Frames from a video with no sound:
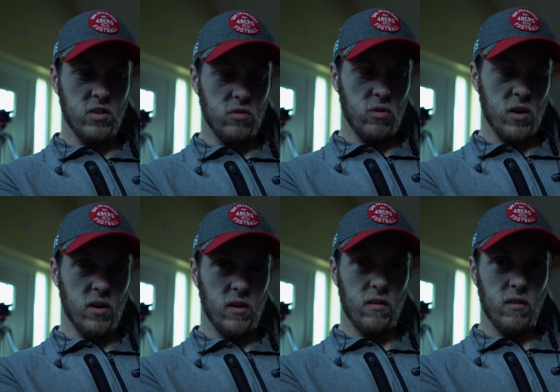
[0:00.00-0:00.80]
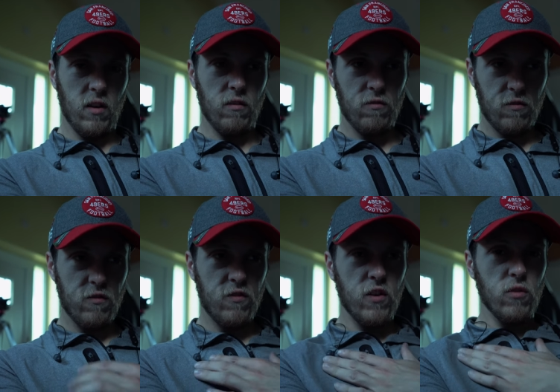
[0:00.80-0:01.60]
to uh, like
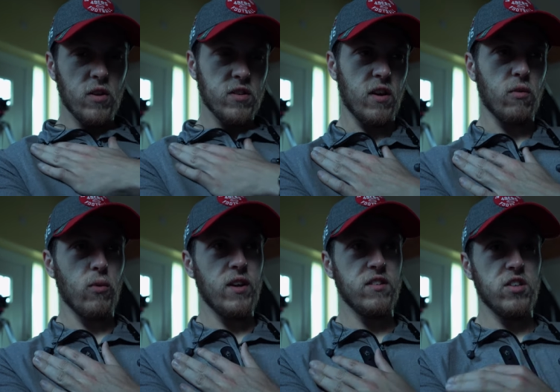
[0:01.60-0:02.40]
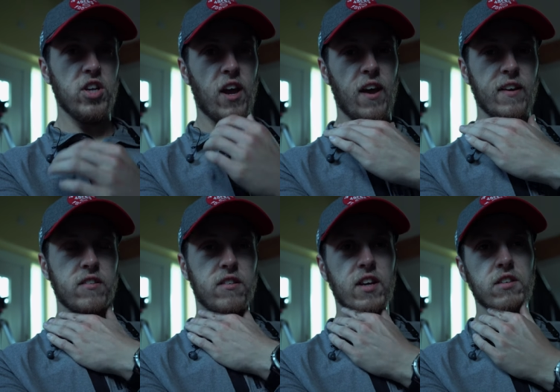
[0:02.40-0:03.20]
feel this like wheezy chest,
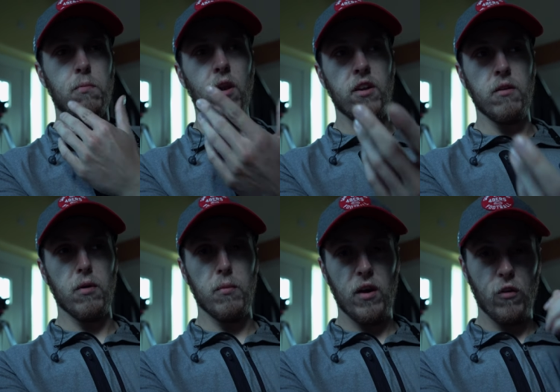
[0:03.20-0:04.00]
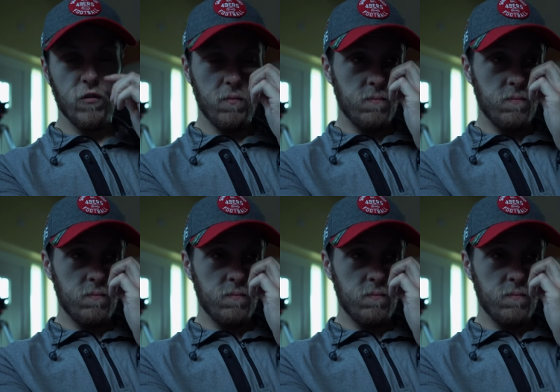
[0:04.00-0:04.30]
taste blood in my mouth.